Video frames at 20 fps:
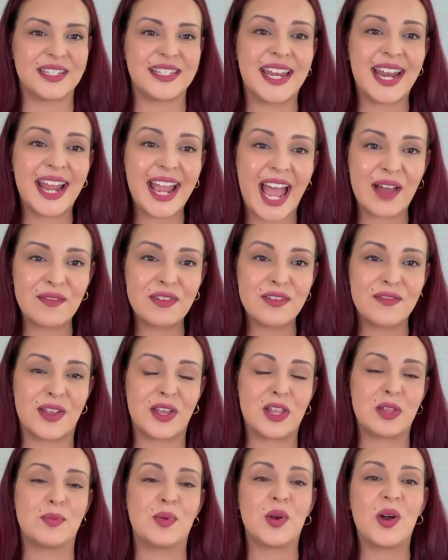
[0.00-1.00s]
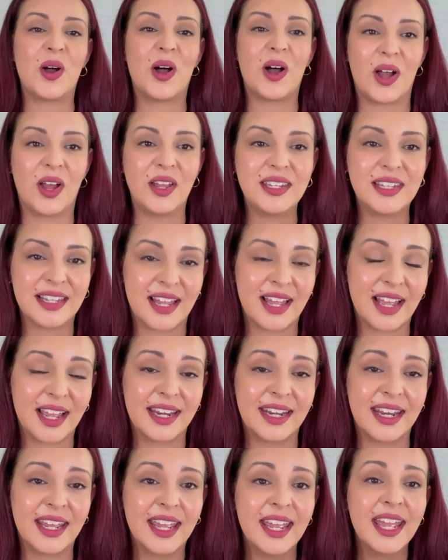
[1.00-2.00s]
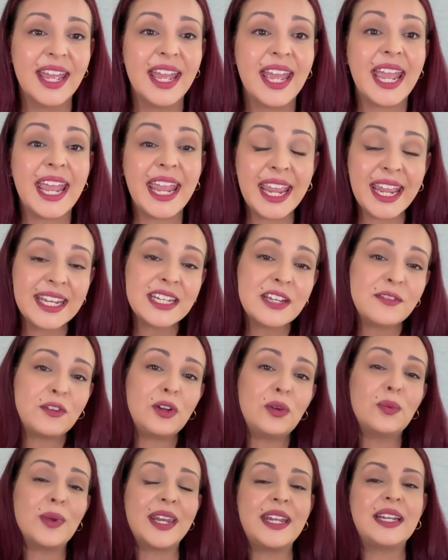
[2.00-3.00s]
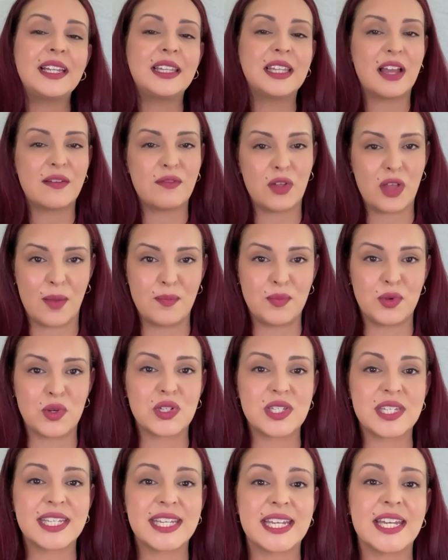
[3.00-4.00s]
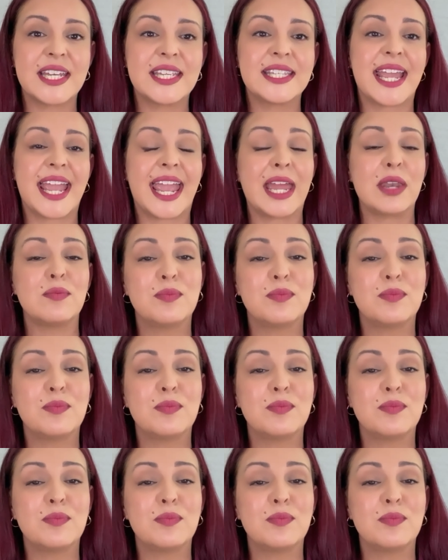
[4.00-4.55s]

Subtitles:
that I have available online. And if you're ready to level up your skills and